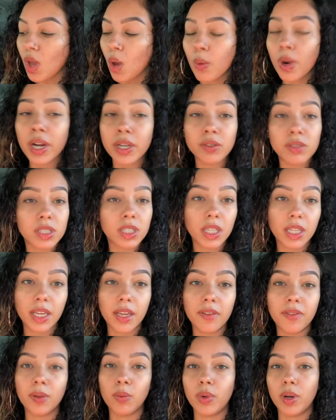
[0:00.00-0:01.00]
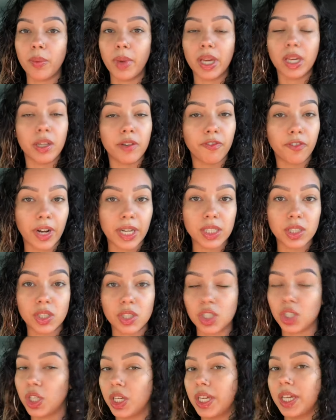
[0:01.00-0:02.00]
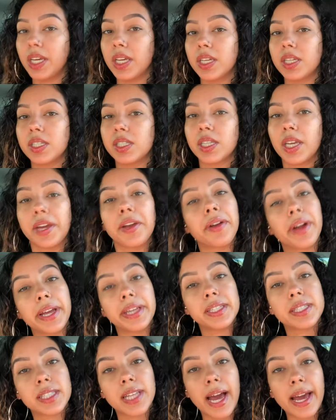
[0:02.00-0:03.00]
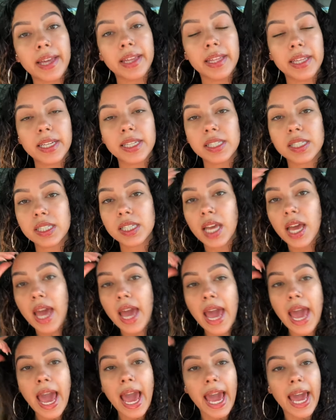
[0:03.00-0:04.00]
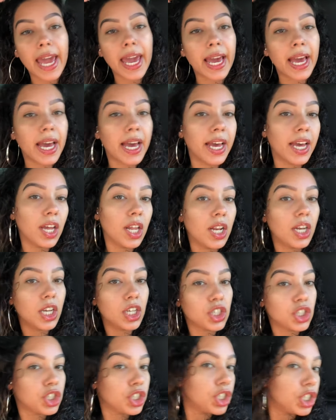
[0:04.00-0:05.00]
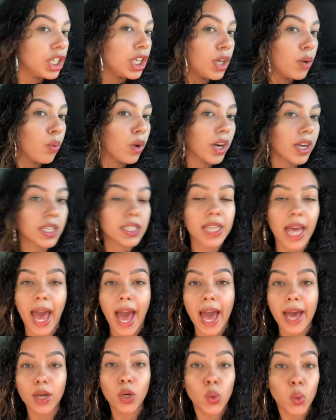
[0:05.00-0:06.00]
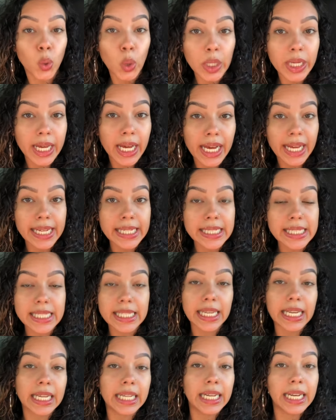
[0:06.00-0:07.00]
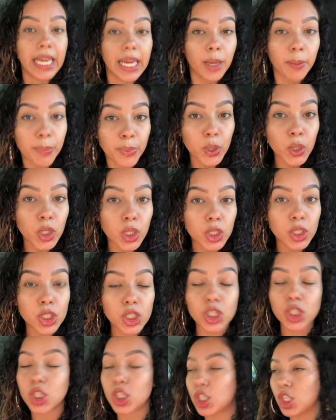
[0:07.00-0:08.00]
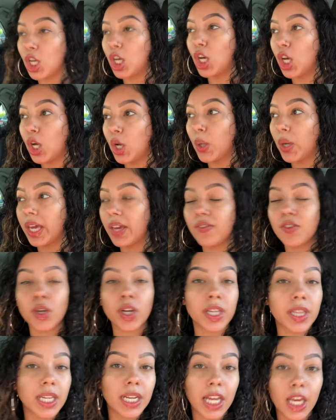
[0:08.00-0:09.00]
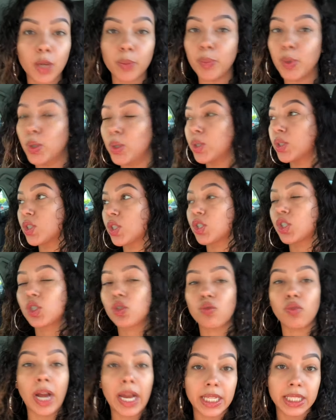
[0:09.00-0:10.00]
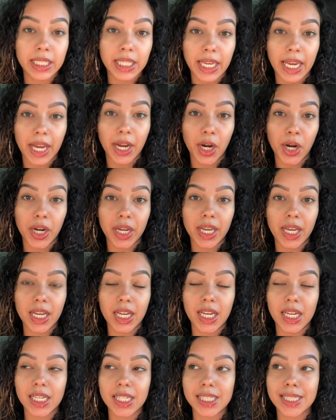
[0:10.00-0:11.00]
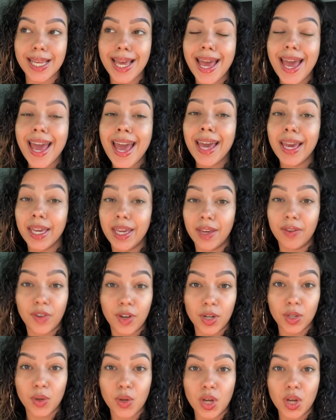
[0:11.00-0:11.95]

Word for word: where I used to live, and one of my good friends, she is a great stylist, and she works at Cool Cuts in Naples. So if you're in the Naples or surrounding areas, give her a